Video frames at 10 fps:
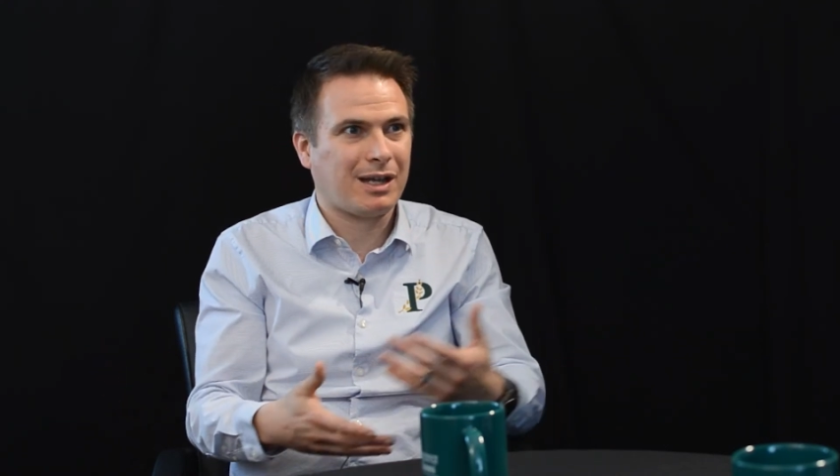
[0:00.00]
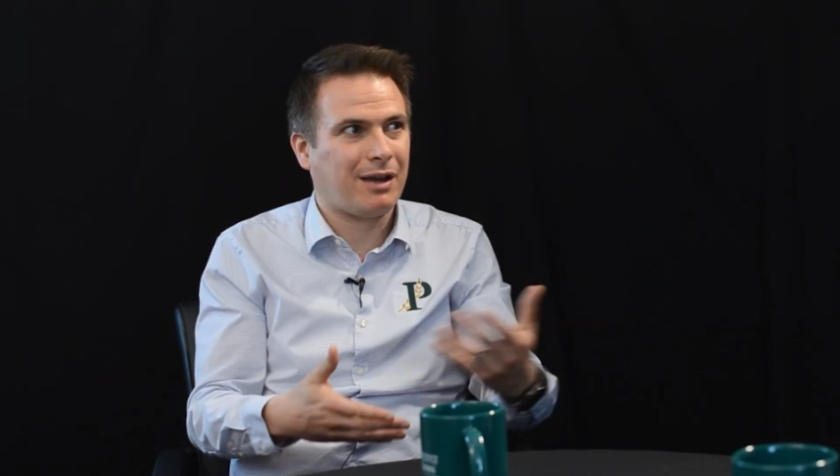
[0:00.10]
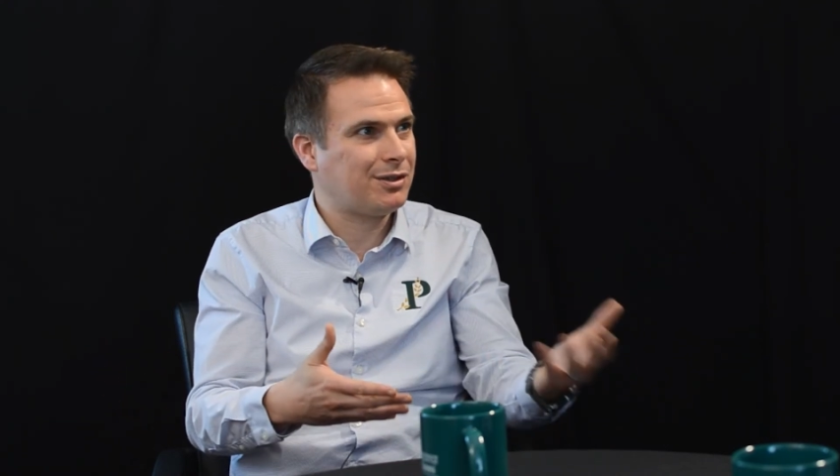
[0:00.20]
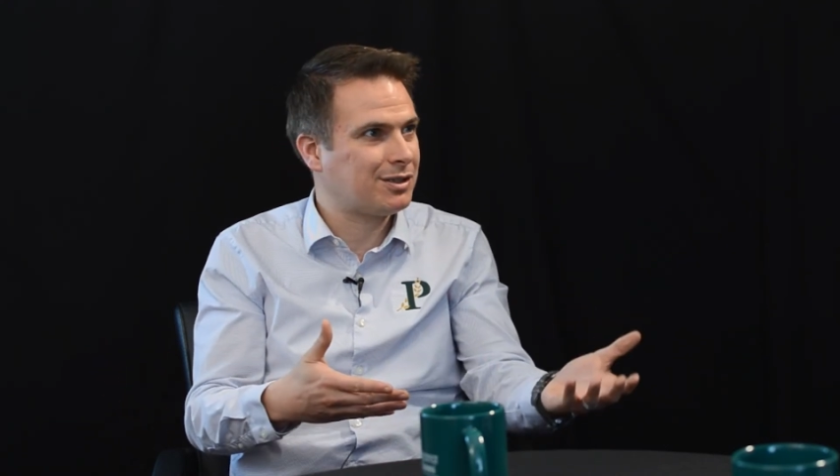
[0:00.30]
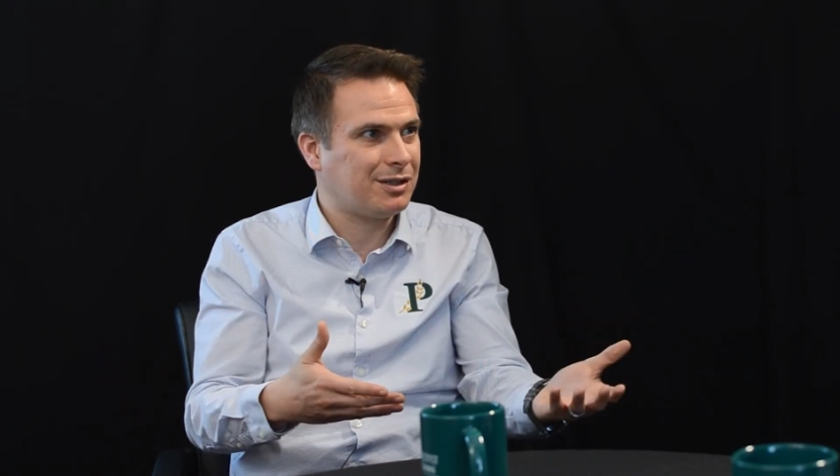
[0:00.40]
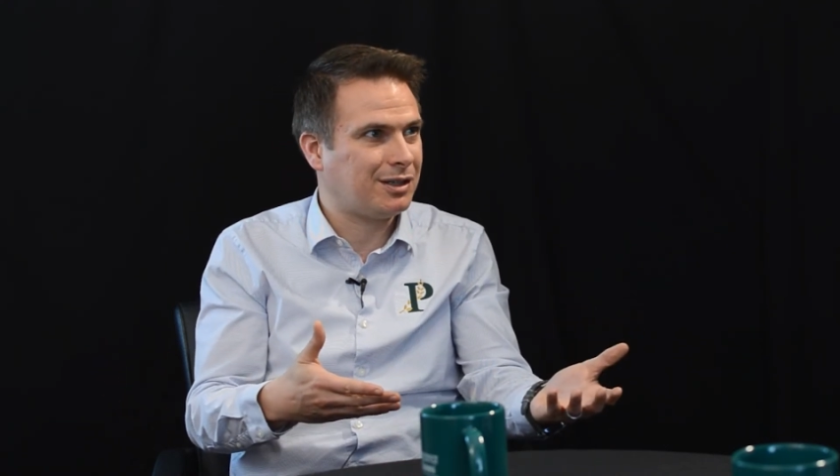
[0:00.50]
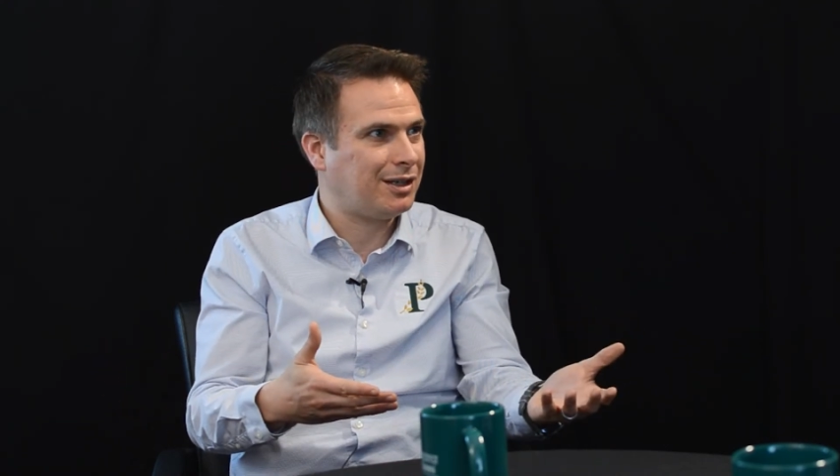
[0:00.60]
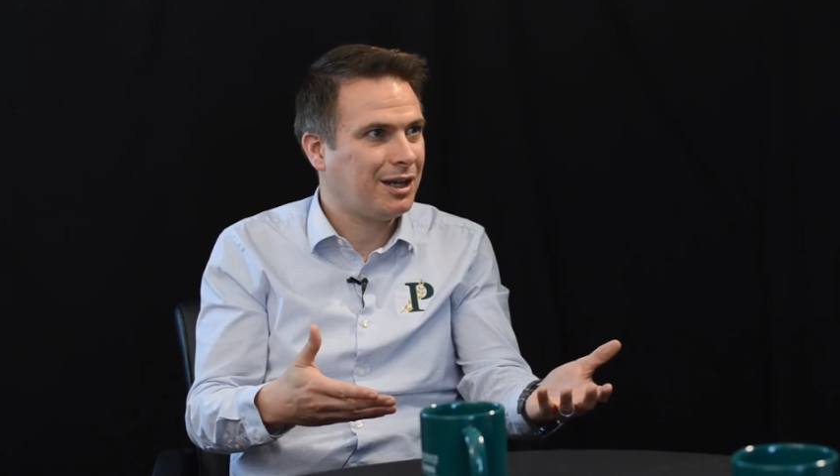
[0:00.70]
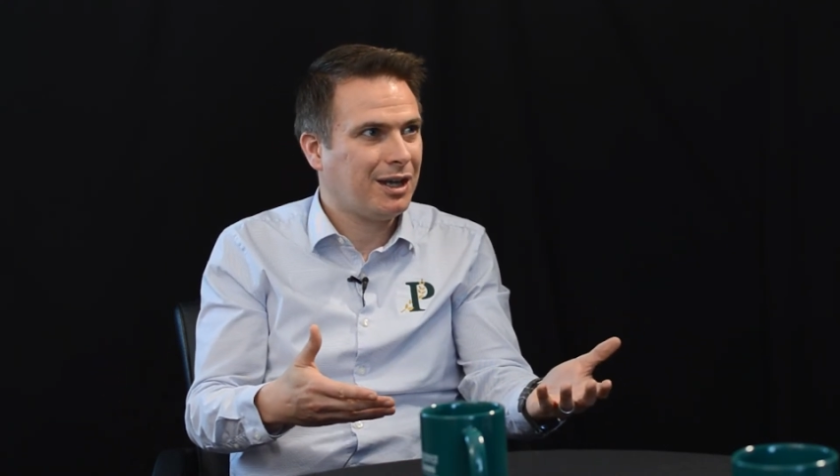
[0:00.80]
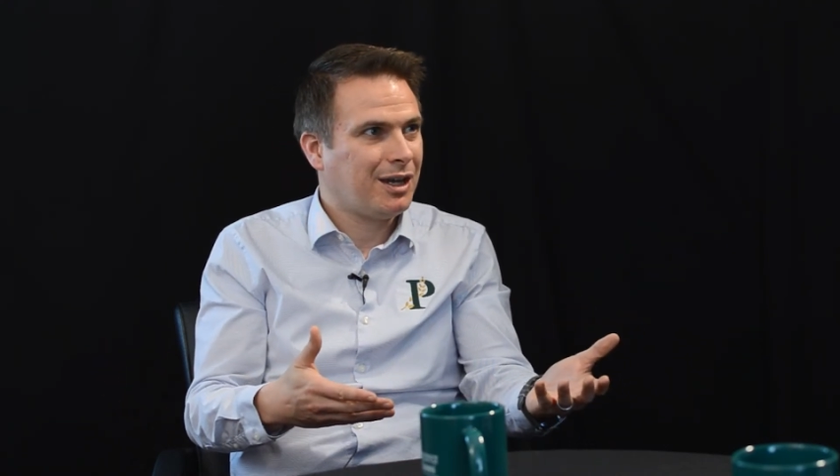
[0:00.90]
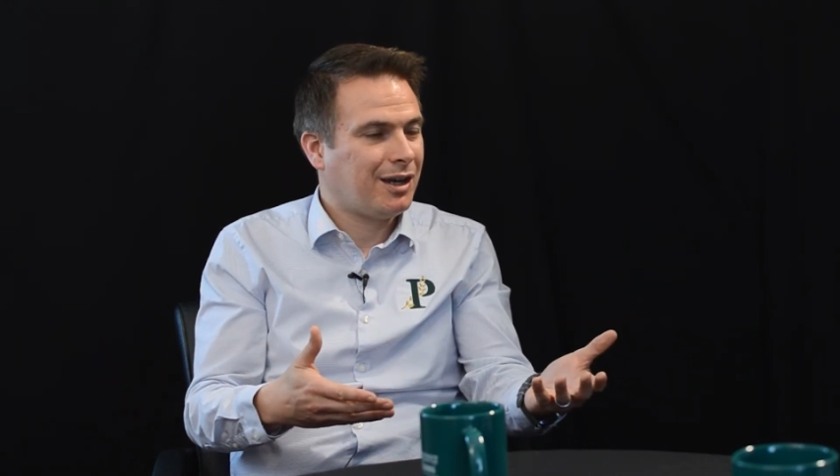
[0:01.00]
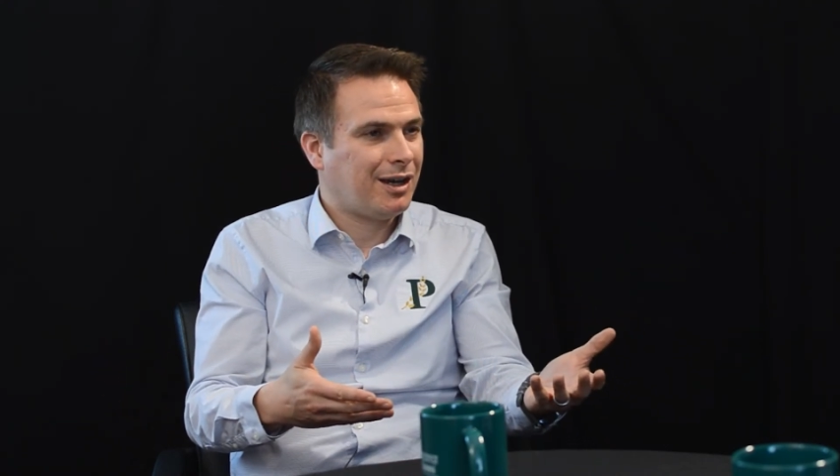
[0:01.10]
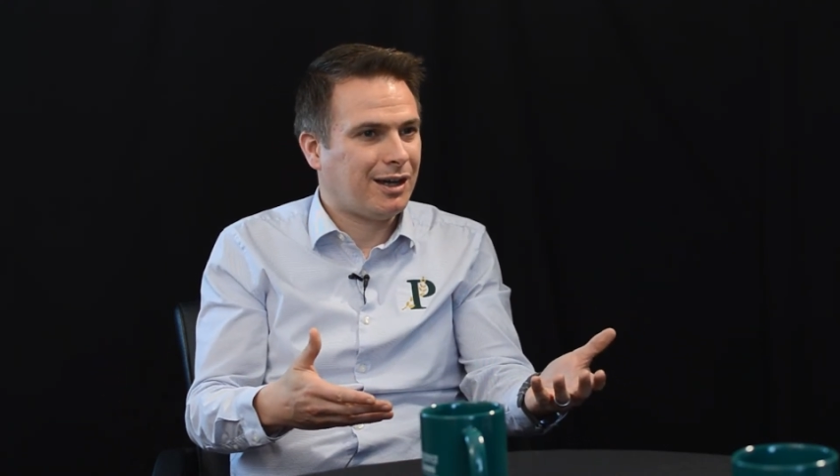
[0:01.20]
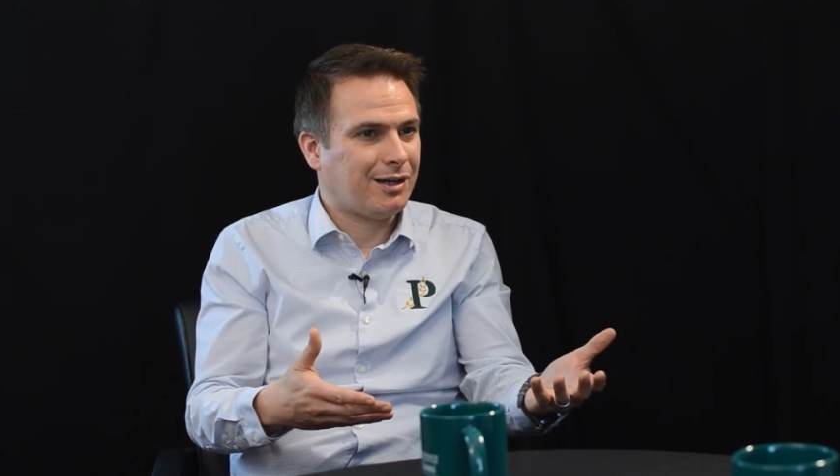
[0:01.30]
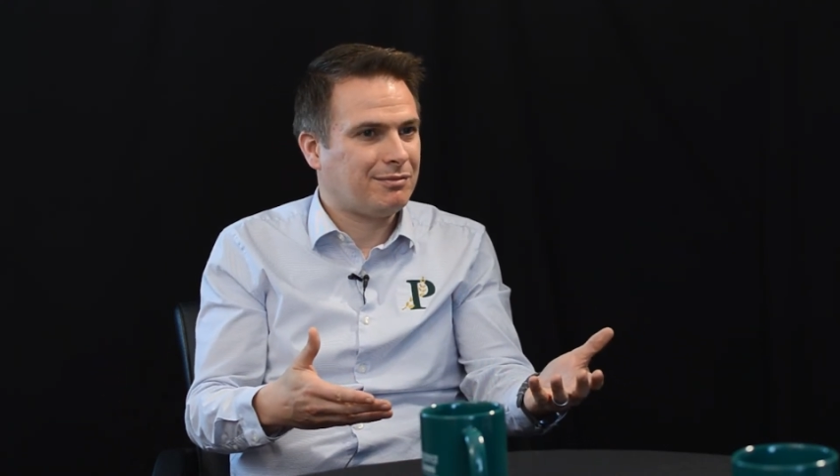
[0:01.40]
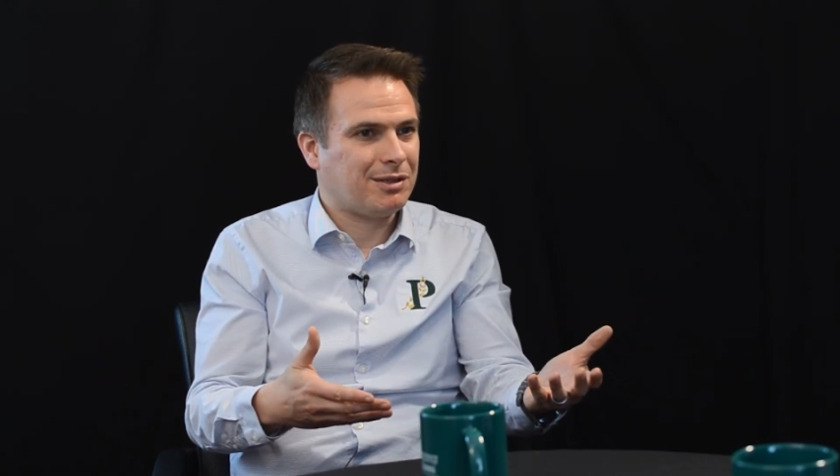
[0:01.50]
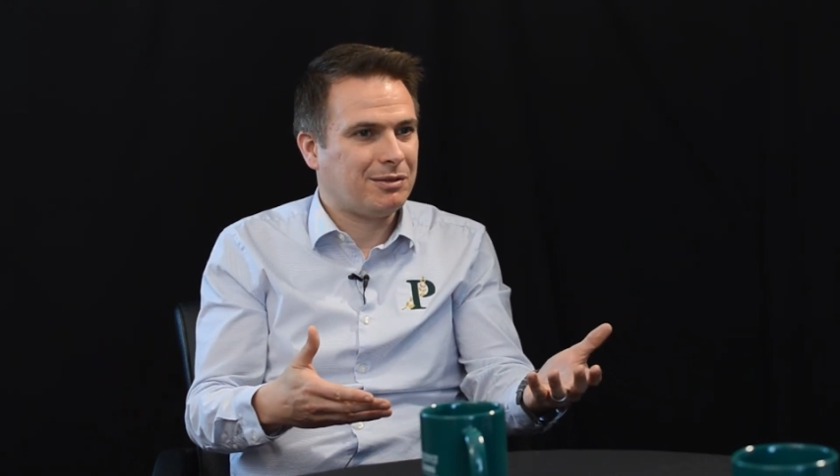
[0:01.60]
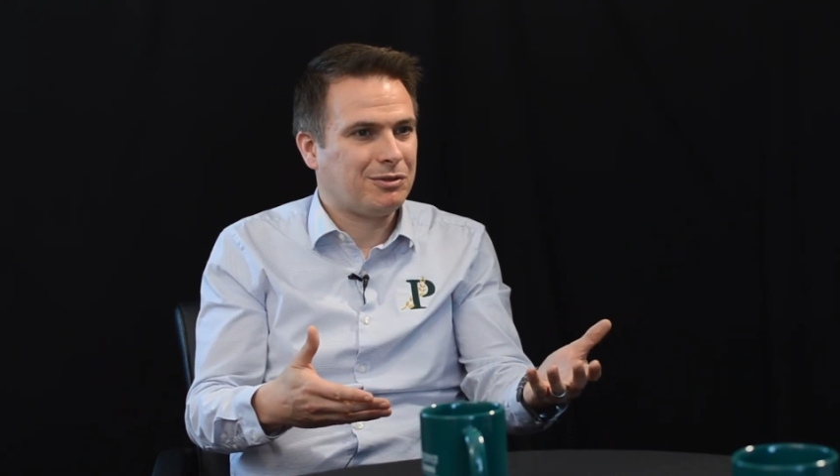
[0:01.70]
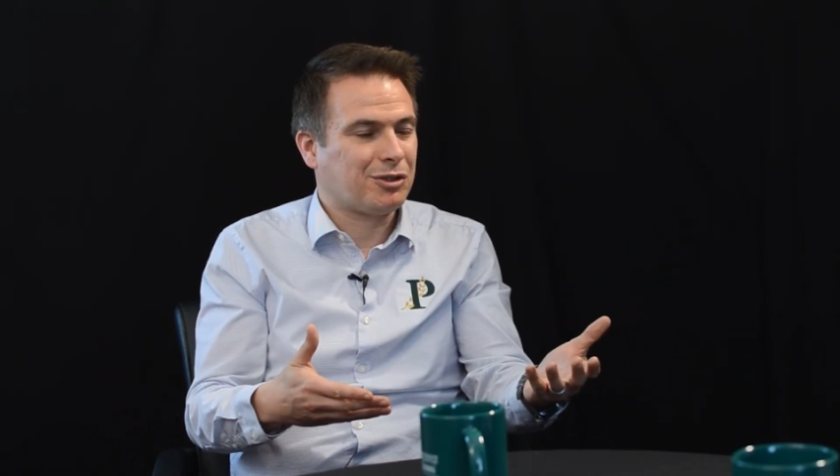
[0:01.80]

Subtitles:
Obviously, the